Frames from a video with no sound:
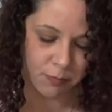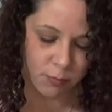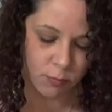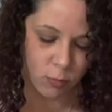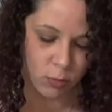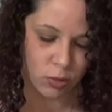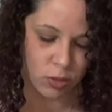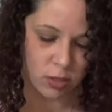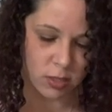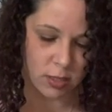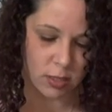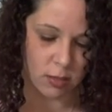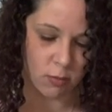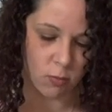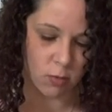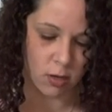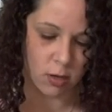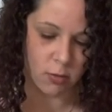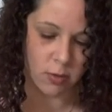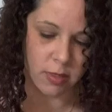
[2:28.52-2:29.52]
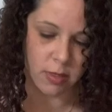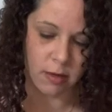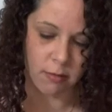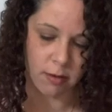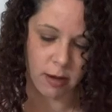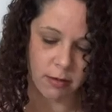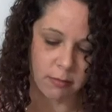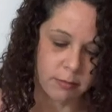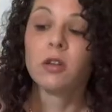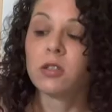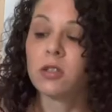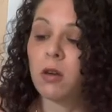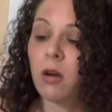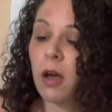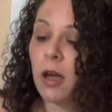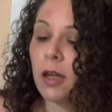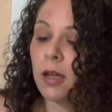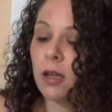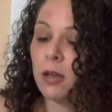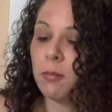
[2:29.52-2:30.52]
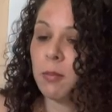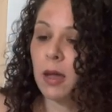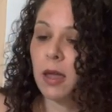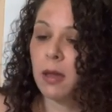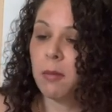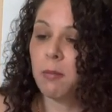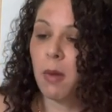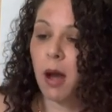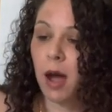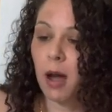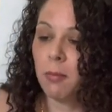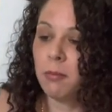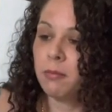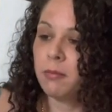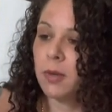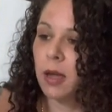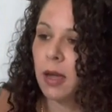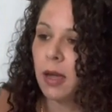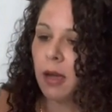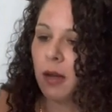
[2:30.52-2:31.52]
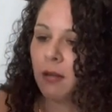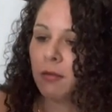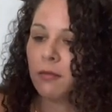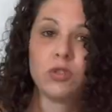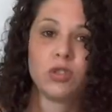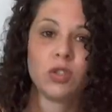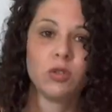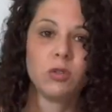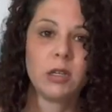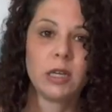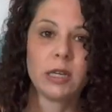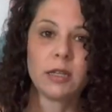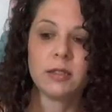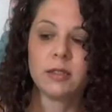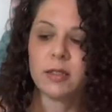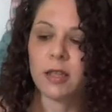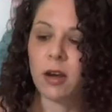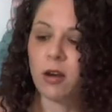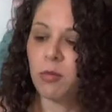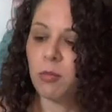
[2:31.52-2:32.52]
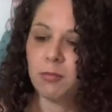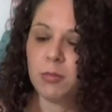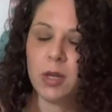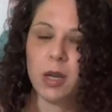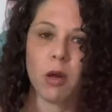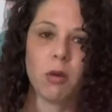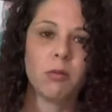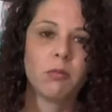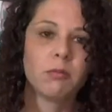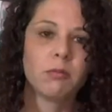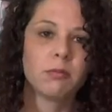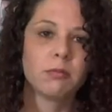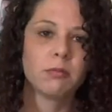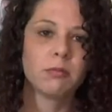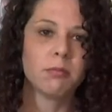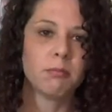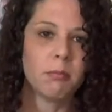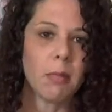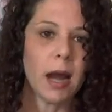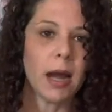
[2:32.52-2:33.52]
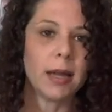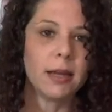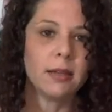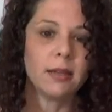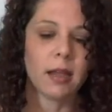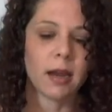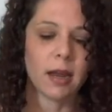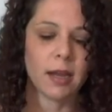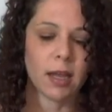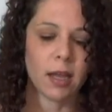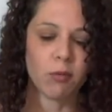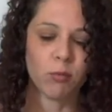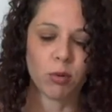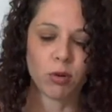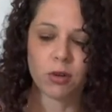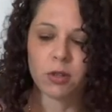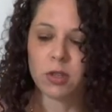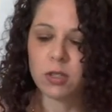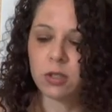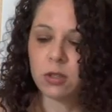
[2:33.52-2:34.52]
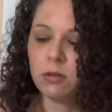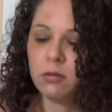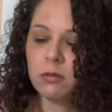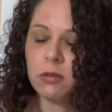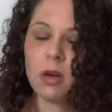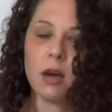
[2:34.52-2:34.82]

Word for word: We're just gonna work with it, right? So I am a mom. I have 2 kids that are, you know, mine that I gave birth to.